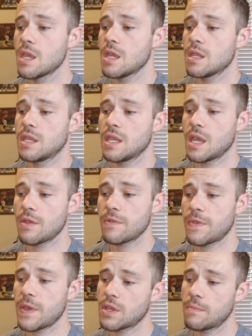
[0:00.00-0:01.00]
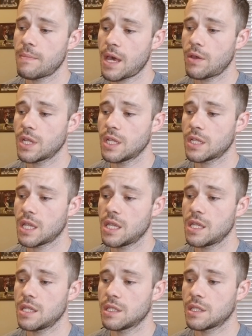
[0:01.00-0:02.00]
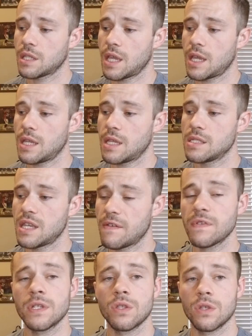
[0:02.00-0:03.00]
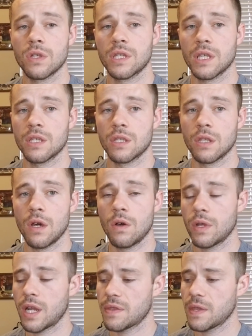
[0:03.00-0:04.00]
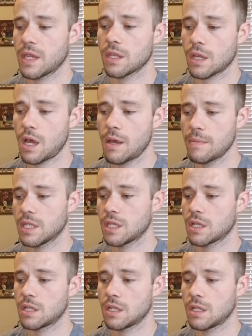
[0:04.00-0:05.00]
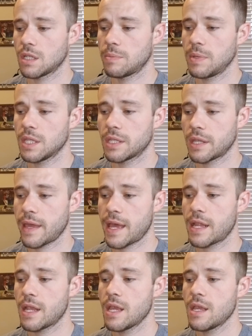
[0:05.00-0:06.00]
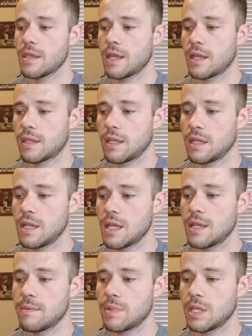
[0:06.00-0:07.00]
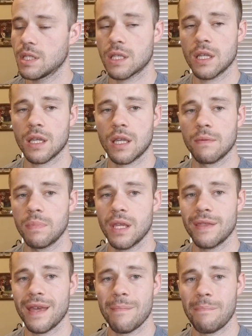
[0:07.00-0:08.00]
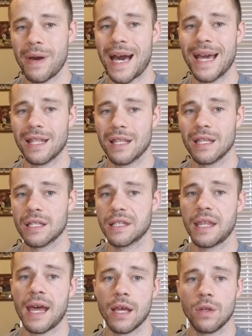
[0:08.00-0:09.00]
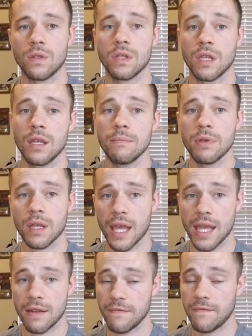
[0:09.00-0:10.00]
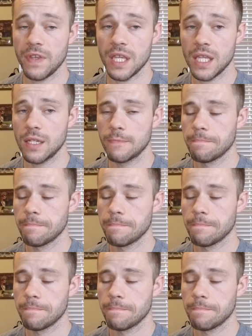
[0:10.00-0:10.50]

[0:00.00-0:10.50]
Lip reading: The other thing about it is it definitely looks as though, and I think in the comment section it speaks to that the nib is going to be that pilot styled nib and feed.